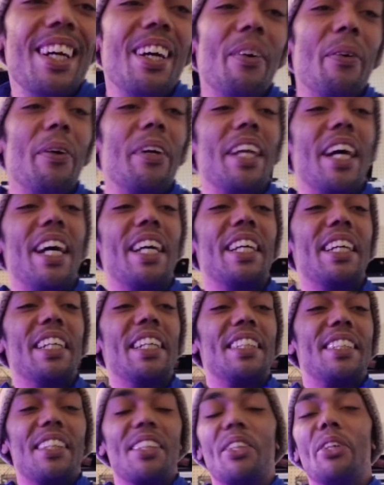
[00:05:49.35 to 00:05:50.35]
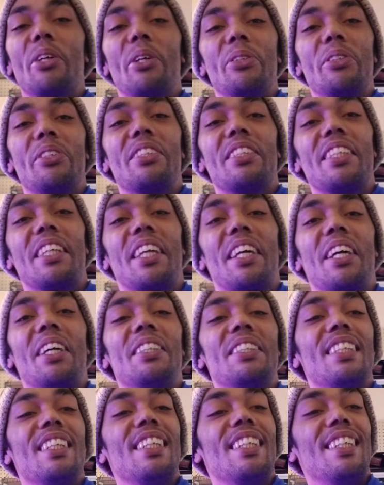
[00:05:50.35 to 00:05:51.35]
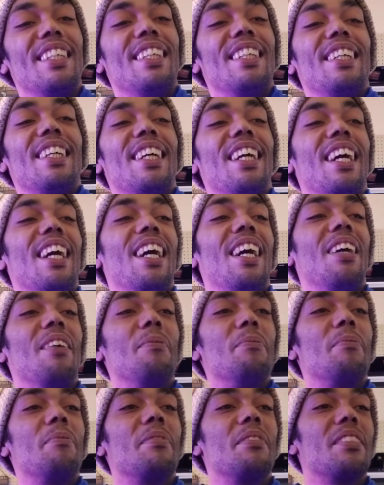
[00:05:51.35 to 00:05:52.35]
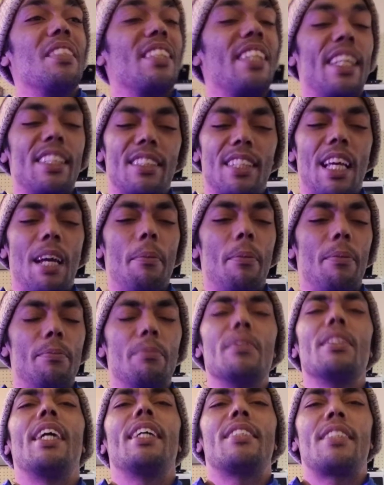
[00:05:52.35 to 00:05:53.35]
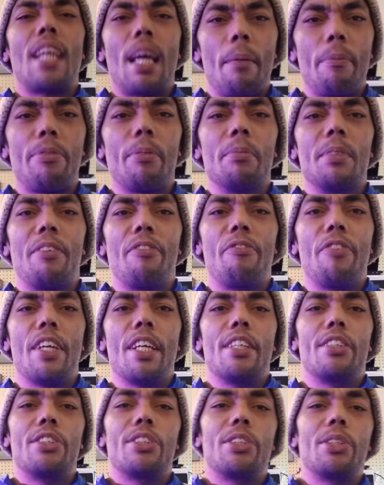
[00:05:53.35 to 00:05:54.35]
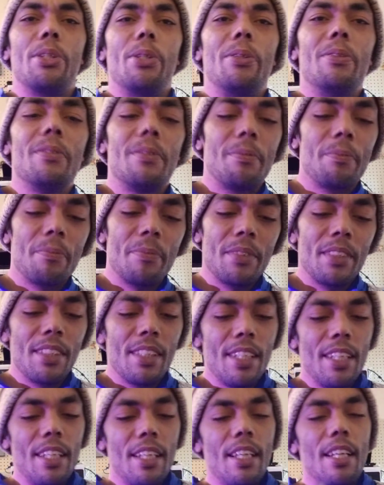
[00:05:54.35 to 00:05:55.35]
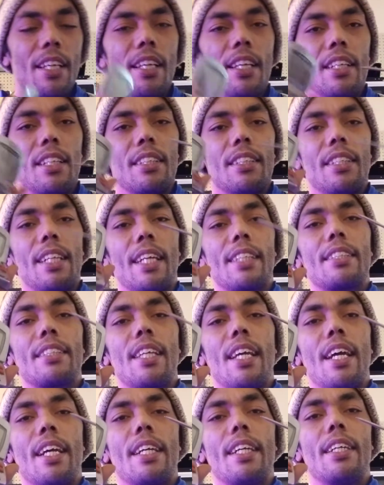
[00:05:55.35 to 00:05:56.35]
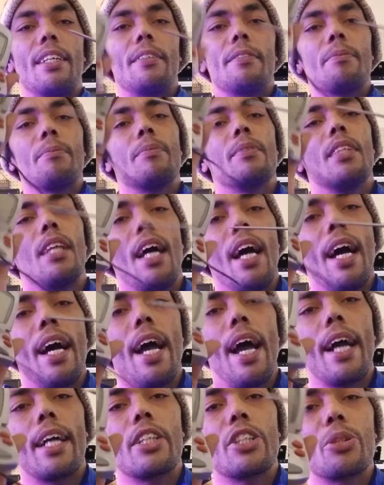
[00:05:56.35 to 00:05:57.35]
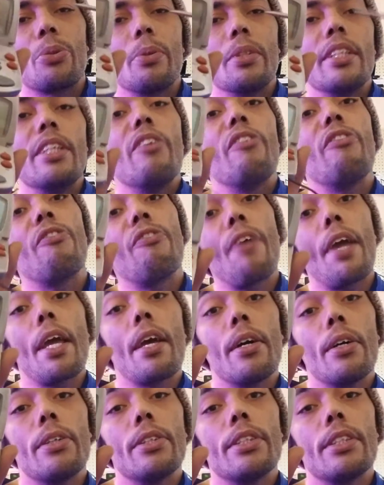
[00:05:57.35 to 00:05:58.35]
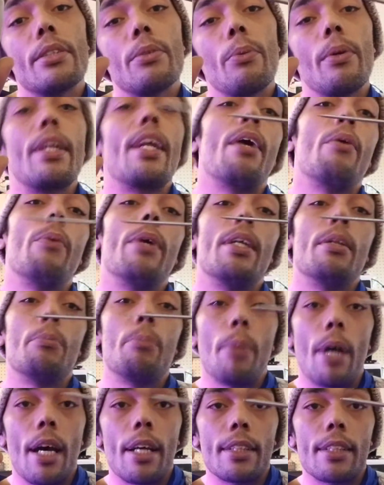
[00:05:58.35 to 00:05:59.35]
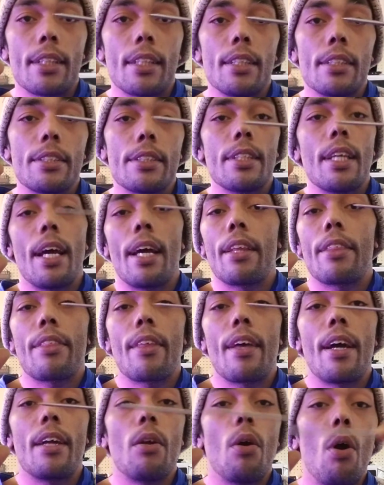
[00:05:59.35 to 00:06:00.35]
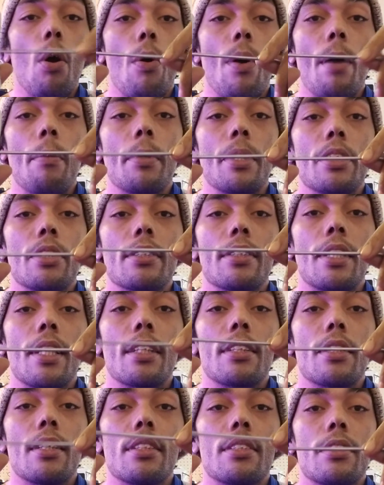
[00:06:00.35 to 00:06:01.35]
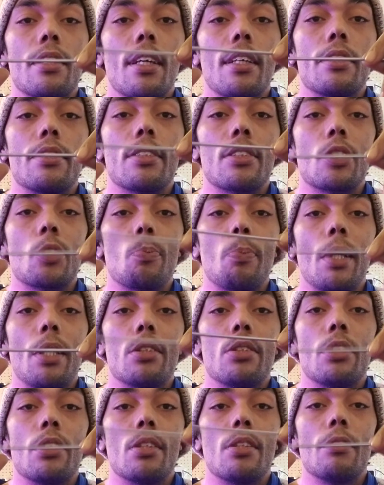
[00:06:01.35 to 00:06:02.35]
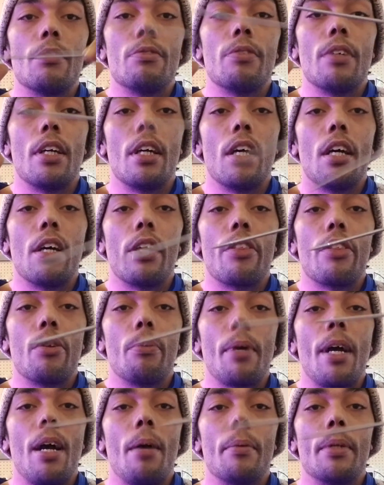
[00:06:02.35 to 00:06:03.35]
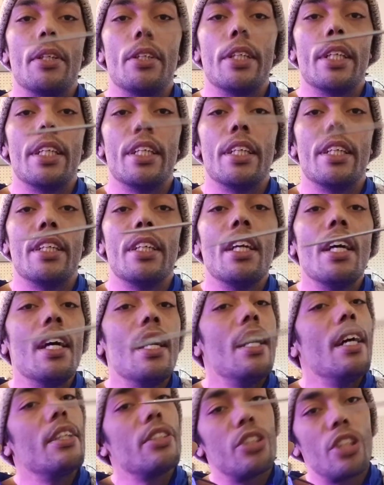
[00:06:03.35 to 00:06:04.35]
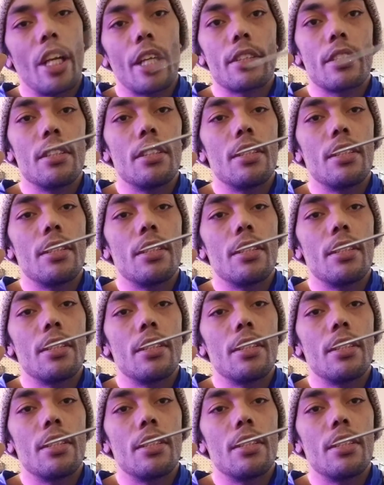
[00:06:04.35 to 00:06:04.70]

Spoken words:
We're not in it to lose, you know. Less time from the fish too. Next guy here, I actually failed when I went and bought this. I thought, oh, I'm gonna get this nice expensive thermometer here, check the